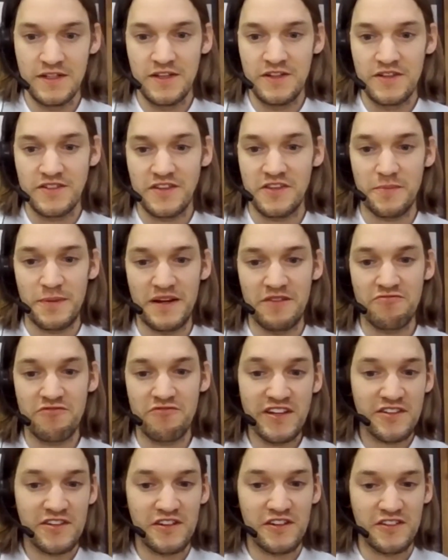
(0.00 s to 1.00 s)
So there's been
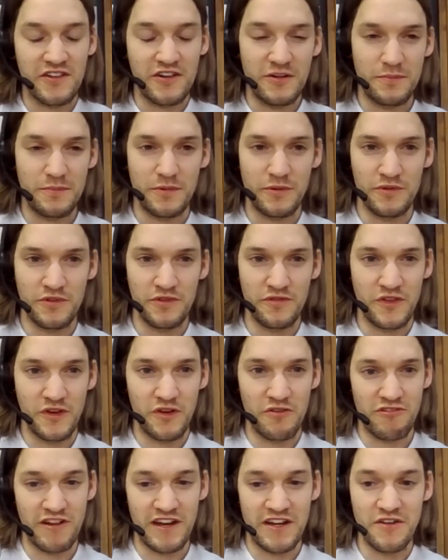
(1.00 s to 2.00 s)
recent examples of the
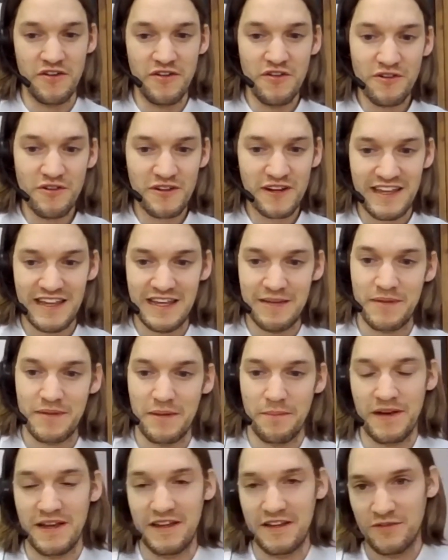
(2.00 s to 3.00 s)
grid not
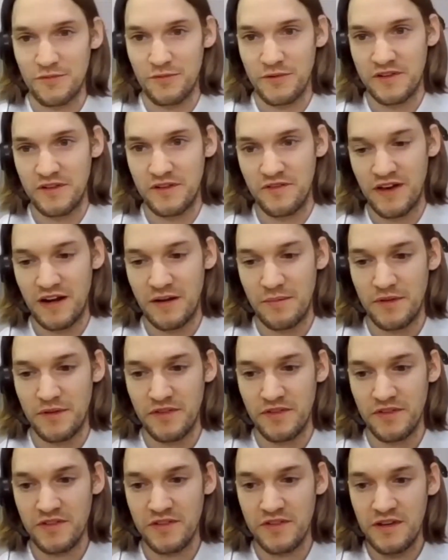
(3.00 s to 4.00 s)
keeping pace with
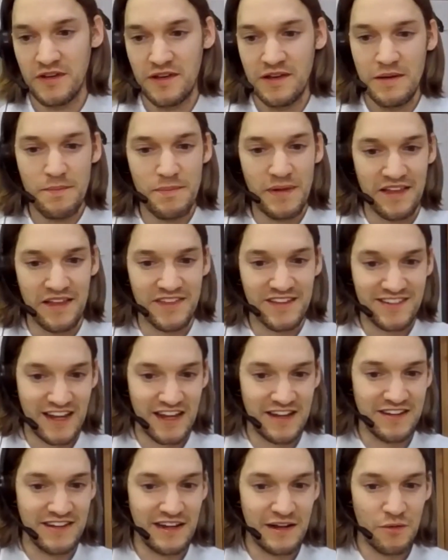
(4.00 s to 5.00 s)
developments, be it the
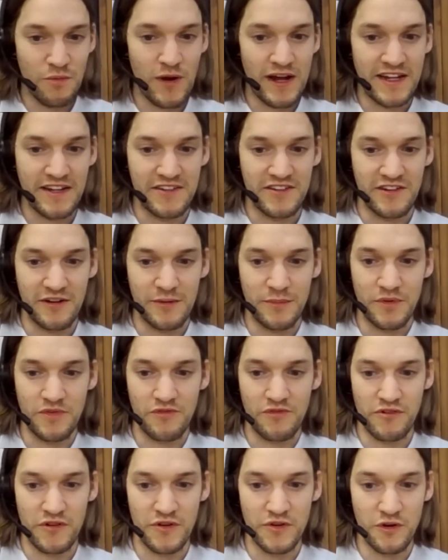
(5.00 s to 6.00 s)
10-year wait times
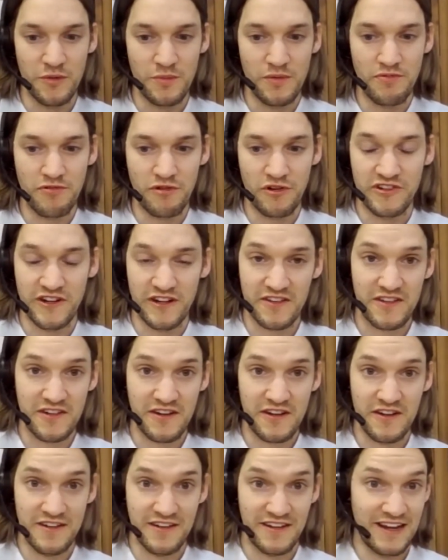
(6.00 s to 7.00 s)
for renewable projects
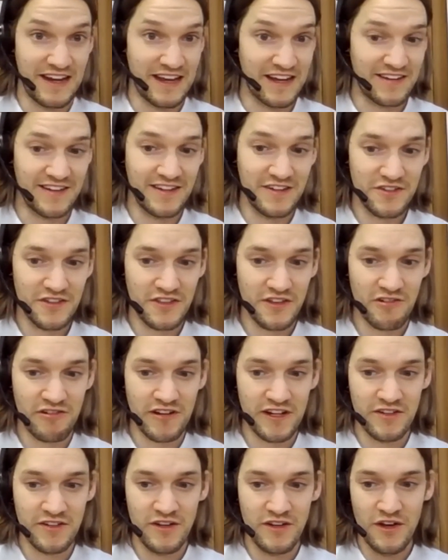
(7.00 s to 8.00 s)
to connect into the
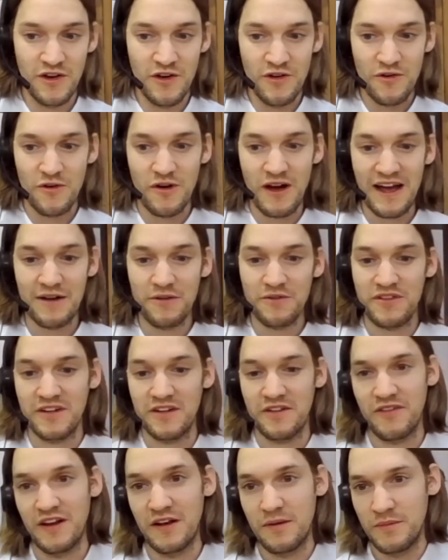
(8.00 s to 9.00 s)
grid, or housing
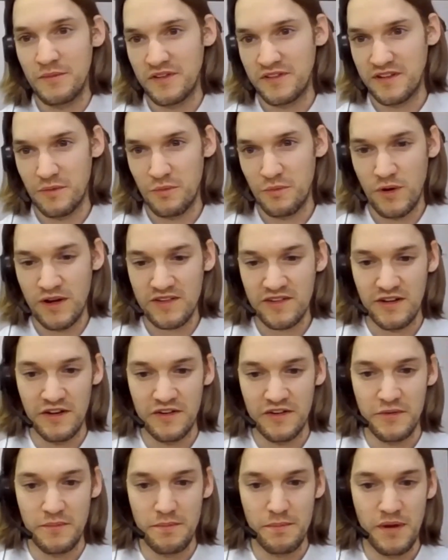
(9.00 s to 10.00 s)
developments in West
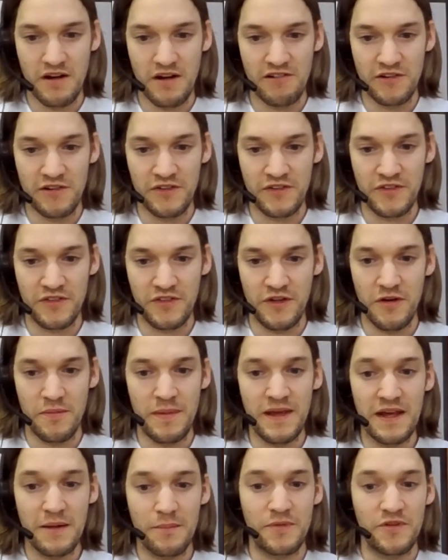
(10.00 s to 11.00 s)
London boroughs that are
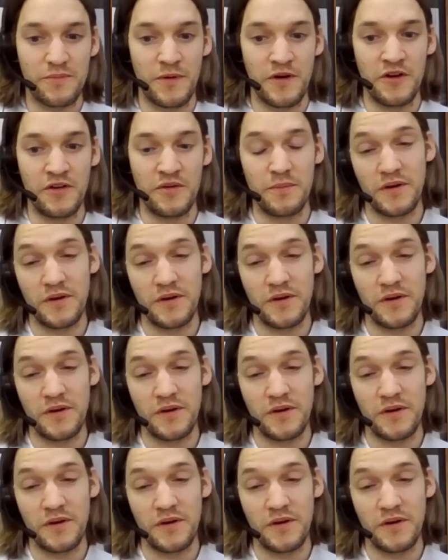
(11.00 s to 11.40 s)
being postponed